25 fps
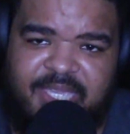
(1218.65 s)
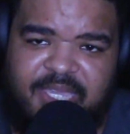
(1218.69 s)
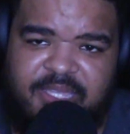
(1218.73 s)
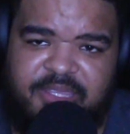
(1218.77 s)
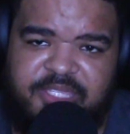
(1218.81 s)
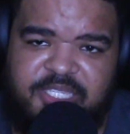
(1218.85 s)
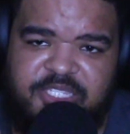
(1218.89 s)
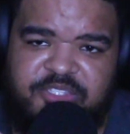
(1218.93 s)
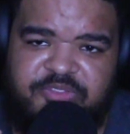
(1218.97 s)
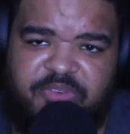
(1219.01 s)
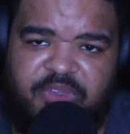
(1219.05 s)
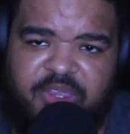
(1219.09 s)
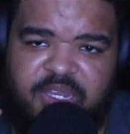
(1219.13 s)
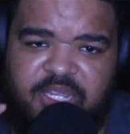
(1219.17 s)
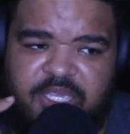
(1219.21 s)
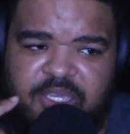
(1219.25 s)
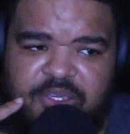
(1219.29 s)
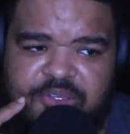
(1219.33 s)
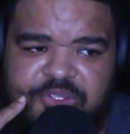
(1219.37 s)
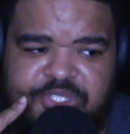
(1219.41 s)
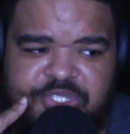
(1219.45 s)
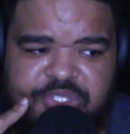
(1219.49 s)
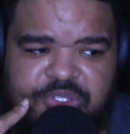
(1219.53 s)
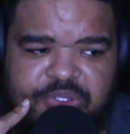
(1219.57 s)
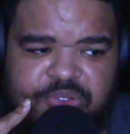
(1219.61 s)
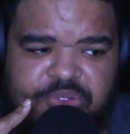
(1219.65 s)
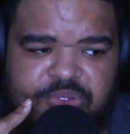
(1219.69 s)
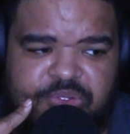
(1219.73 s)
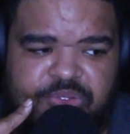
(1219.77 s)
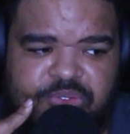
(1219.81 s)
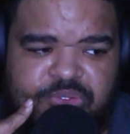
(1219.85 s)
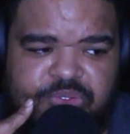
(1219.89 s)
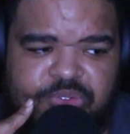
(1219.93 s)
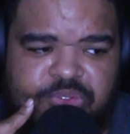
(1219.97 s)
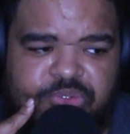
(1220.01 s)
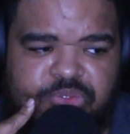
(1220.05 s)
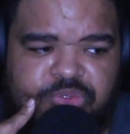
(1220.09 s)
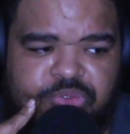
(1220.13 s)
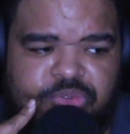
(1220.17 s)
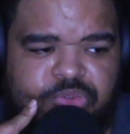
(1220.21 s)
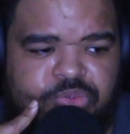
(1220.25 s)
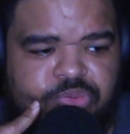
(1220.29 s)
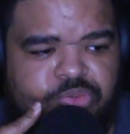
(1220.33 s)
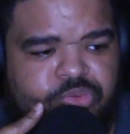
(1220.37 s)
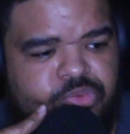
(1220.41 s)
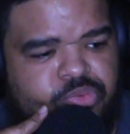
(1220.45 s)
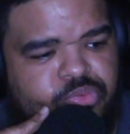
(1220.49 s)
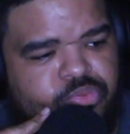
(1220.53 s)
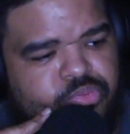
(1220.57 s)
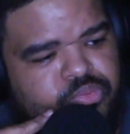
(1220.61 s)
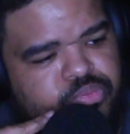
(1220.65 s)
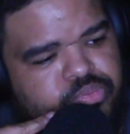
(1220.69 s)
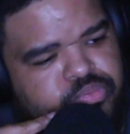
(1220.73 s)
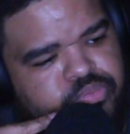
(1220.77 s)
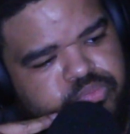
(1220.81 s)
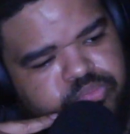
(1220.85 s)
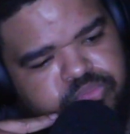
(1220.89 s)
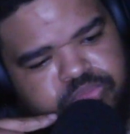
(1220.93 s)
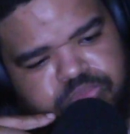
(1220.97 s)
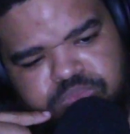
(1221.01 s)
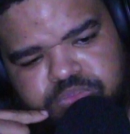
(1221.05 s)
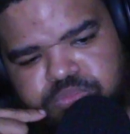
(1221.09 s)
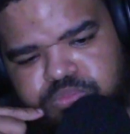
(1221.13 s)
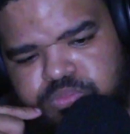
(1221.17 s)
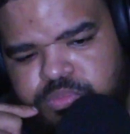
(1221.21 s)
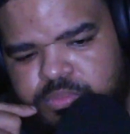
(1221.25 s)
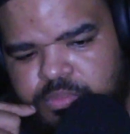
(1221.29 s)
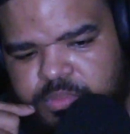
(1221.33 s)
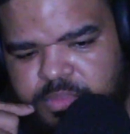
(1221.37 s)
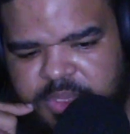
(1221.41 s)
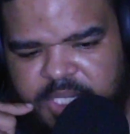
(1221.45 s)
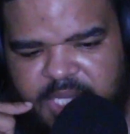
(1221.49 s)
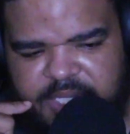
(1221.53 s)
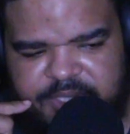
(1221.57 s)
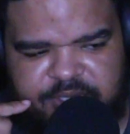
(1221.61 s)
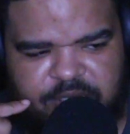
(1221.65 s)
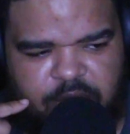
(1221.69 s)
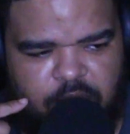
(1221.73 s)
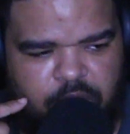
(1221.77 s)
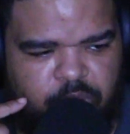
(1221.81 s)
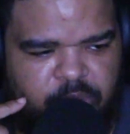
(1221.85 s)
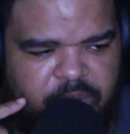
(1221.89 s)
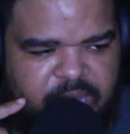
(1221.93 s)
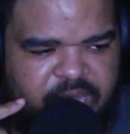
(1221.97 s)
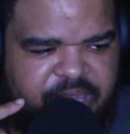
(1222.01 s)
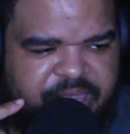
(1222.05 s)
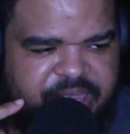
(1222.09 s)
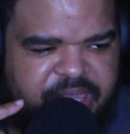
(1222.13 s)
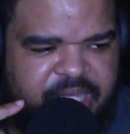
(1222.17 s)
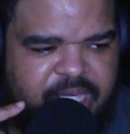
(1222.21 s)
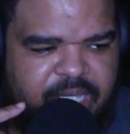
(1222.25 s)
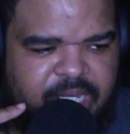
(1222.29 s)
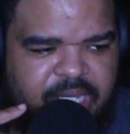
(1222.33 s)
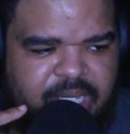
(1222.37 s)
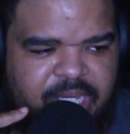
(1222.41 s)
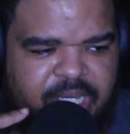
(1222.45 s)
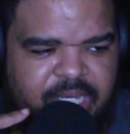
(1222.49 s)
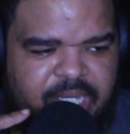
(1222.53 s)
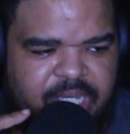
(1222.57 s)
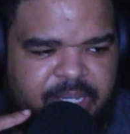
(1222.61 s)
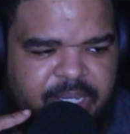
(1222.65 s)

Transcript: Get this video to, let's go with